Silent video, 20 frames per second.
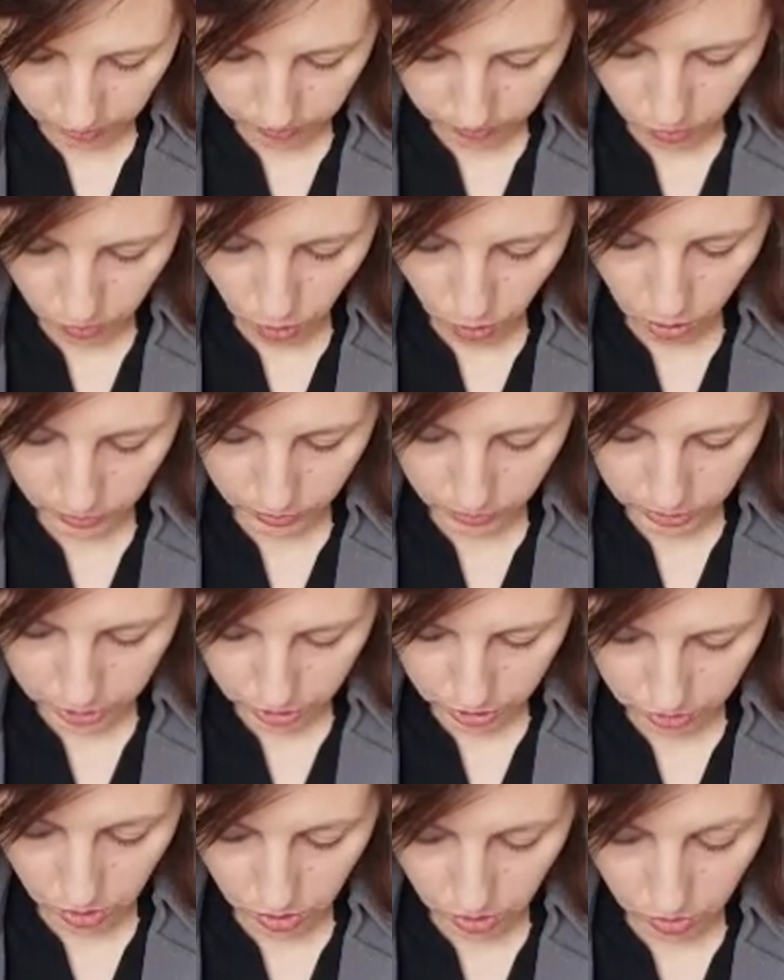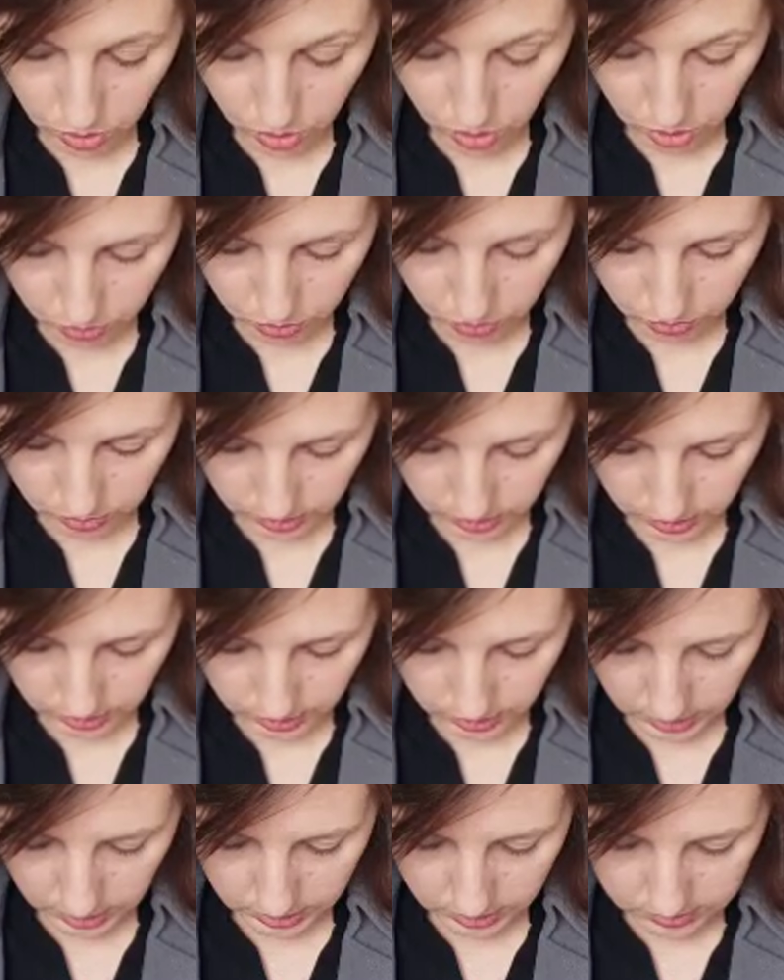the forward stroke
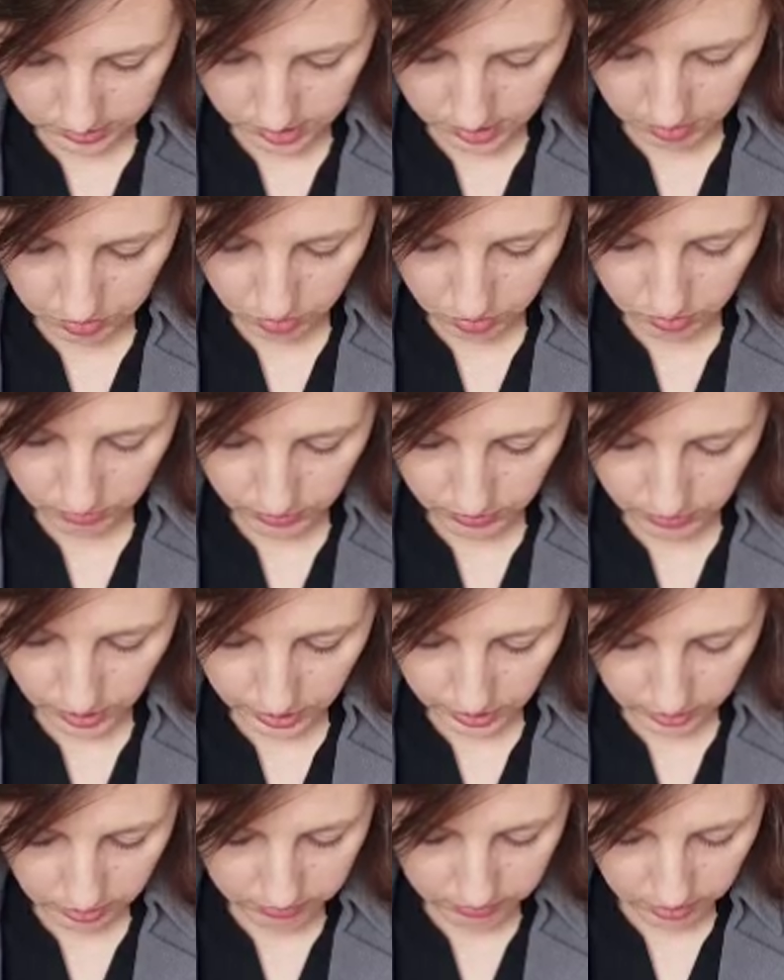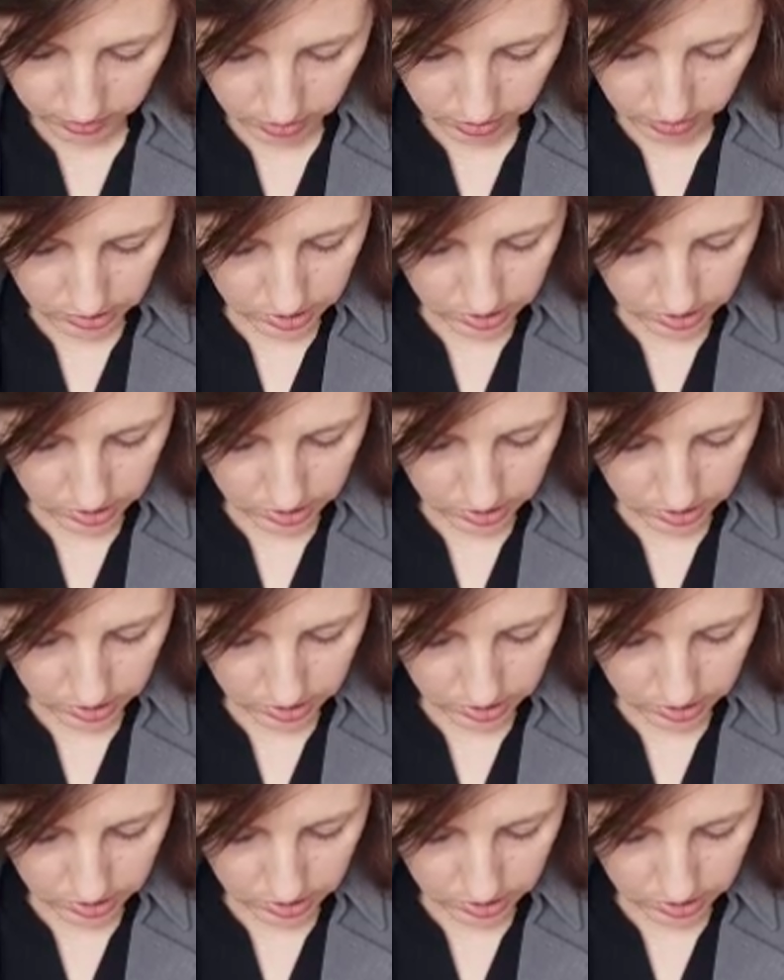only, except when filing very